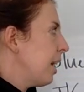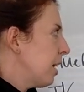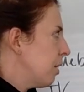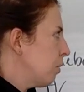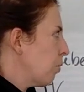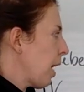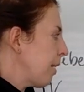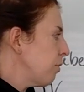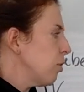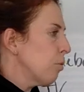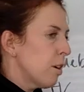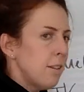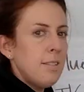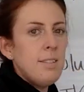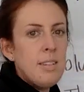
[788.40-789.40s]
and
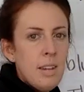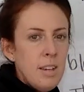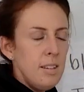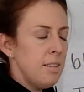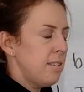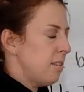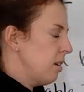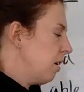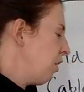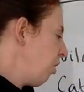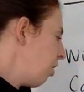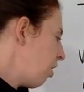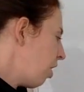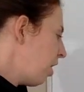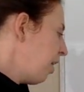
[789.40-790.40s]
rivalrousness
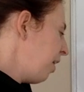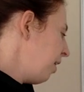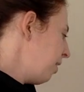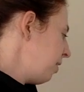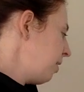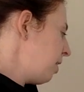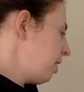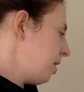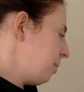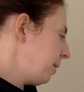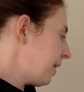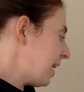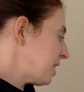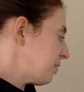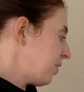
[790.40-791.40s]
are
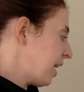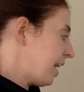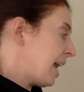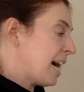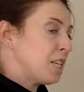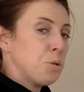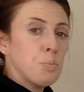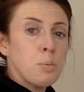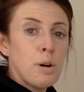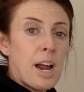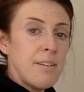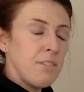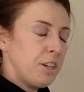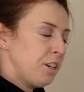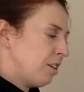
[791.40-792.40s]
classified as
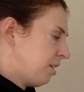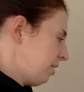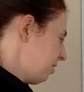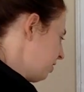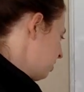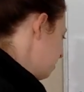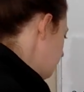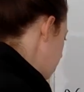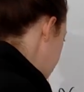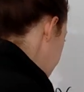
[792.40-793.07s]
private goods.